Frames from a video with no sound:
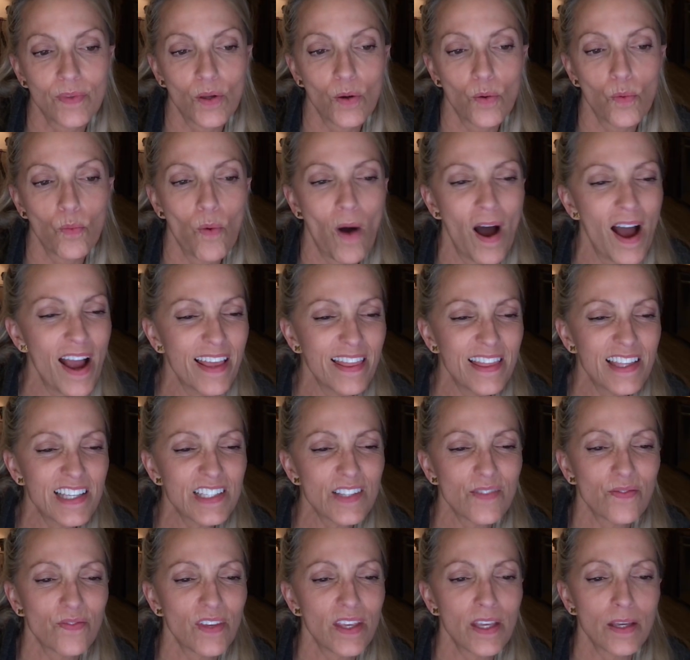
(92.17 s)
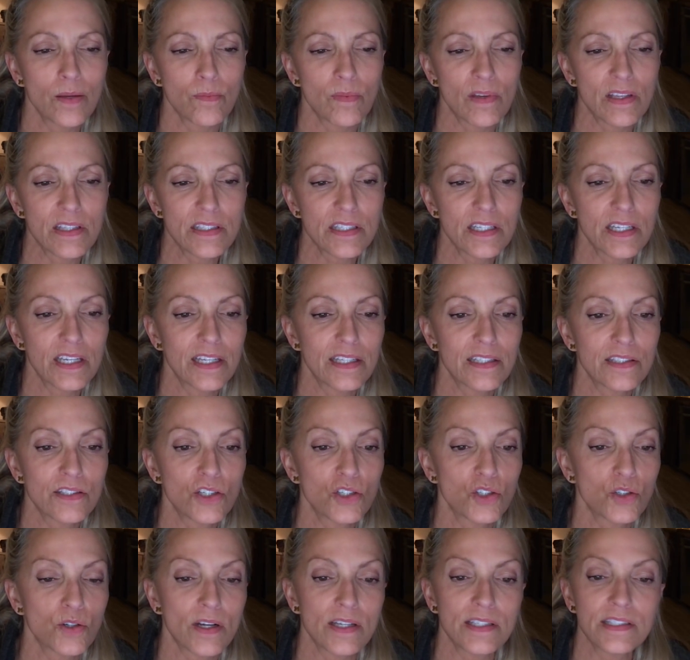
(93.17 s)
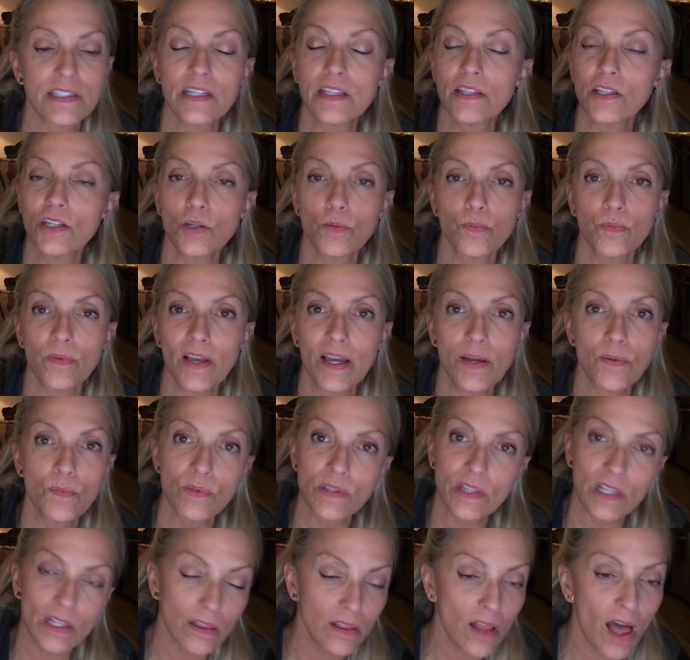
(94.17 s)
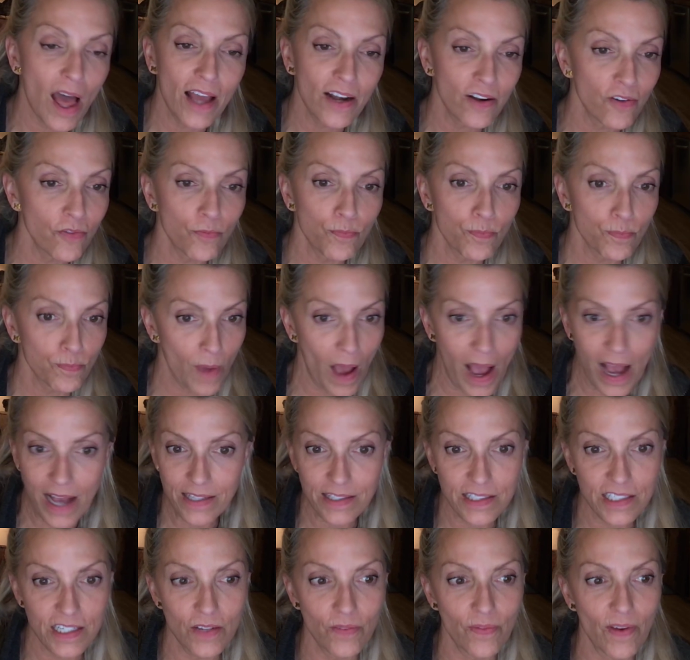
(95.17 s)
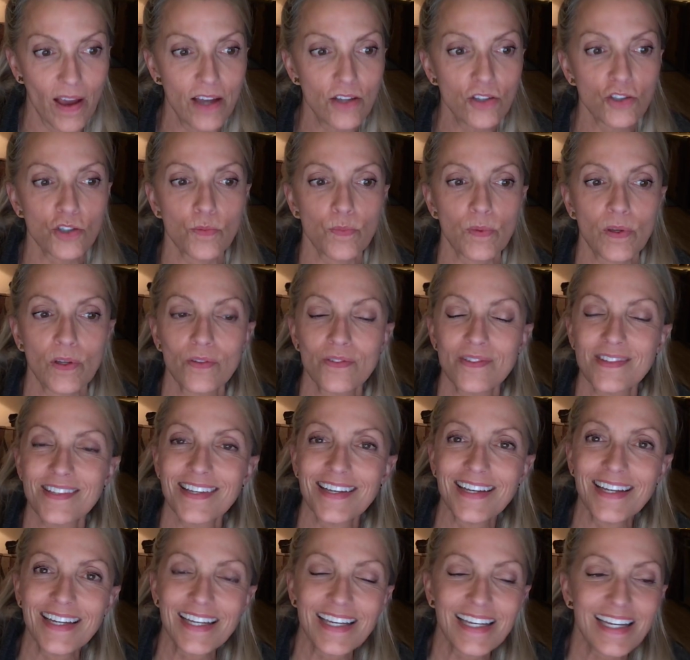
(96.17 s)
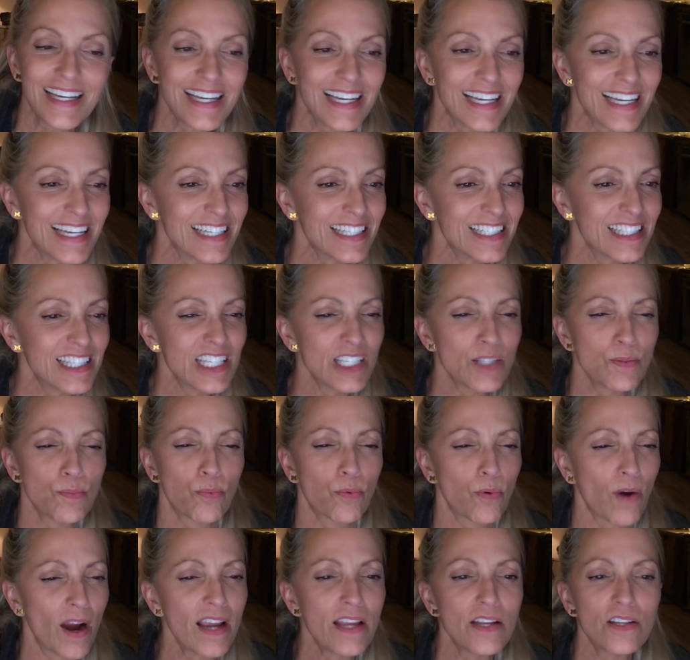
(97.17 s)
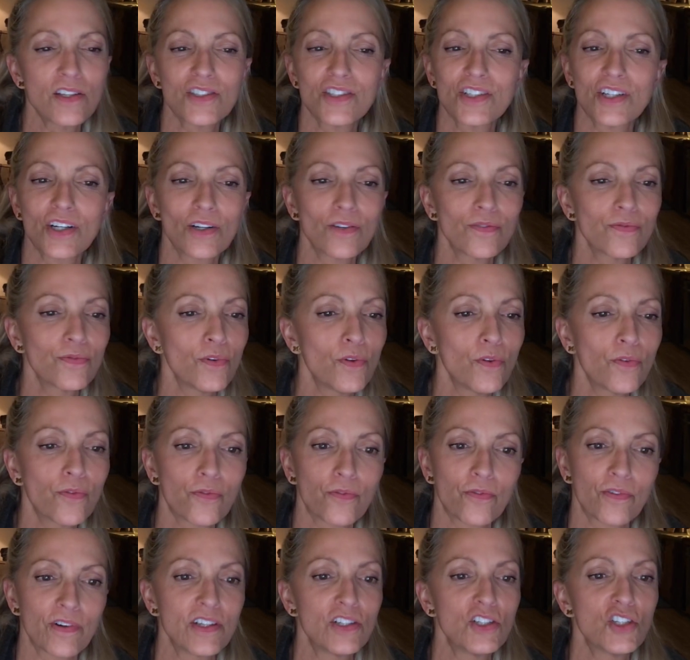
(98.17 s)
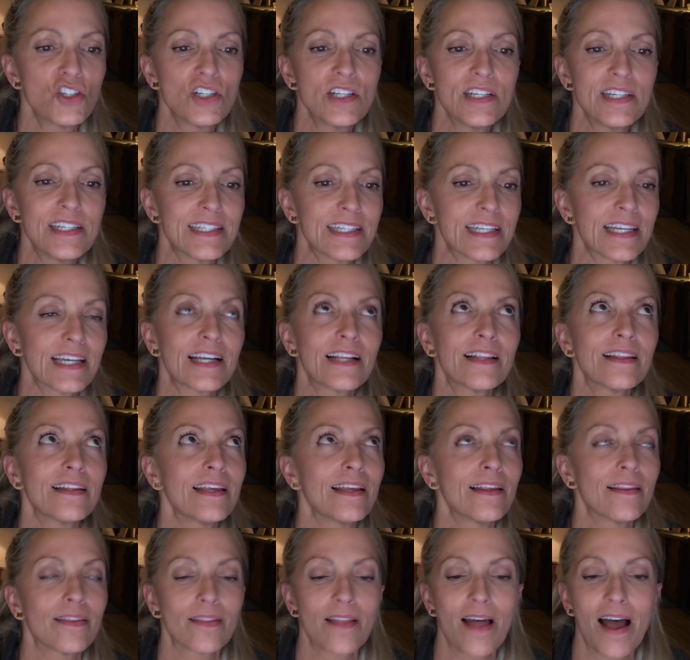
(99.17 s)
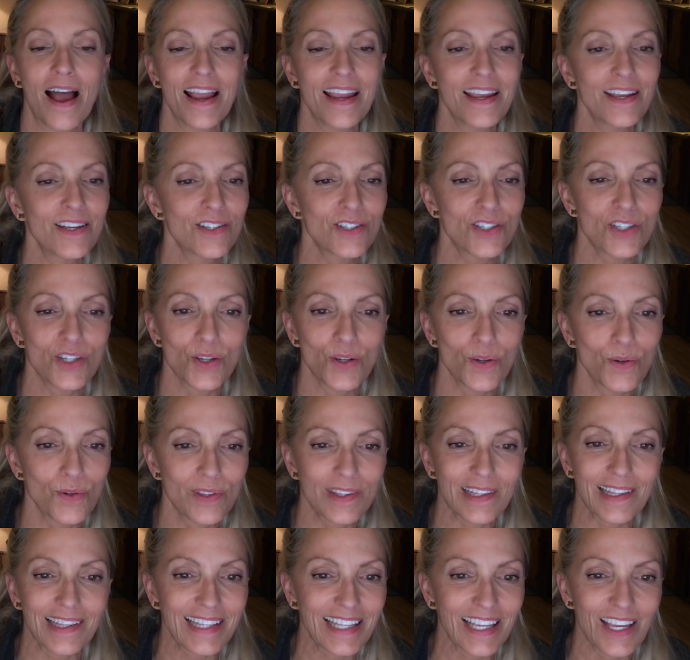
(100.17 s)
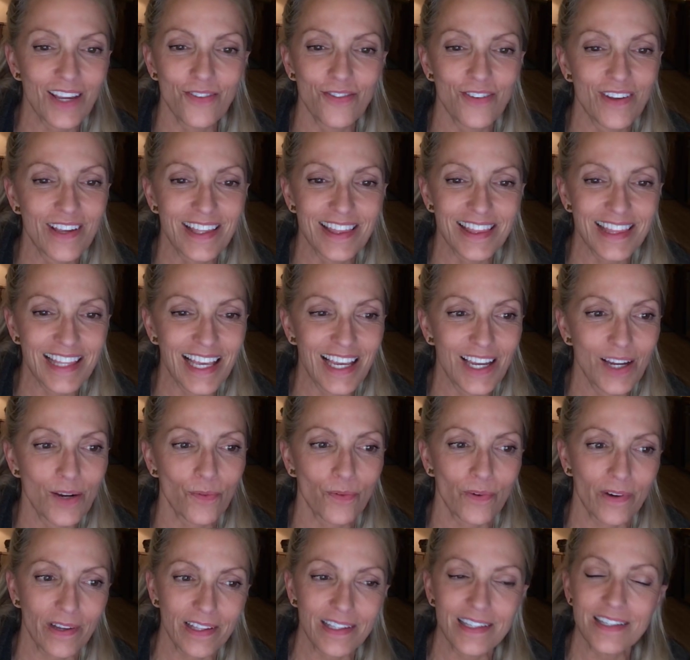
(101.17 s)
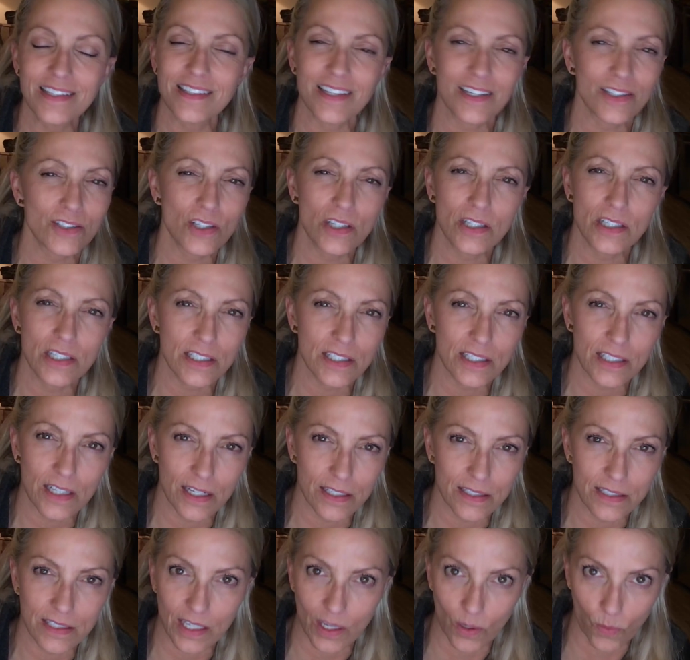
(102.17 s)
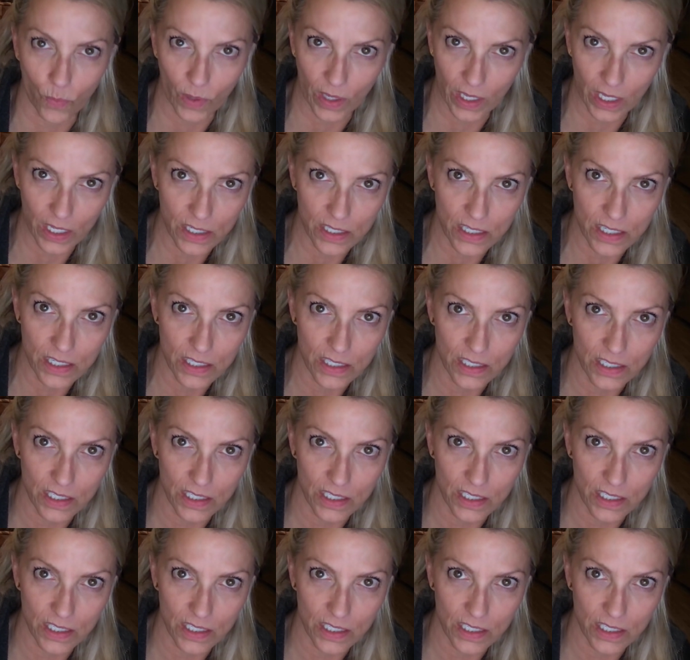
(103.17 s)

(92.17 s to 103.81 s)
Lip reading: Why this vehemence against a trusty little plant with a lot of positive attributes? Is this bright, cheerful, fringy, tickly, lion-toothed, leafy thing really such a disgusting weed?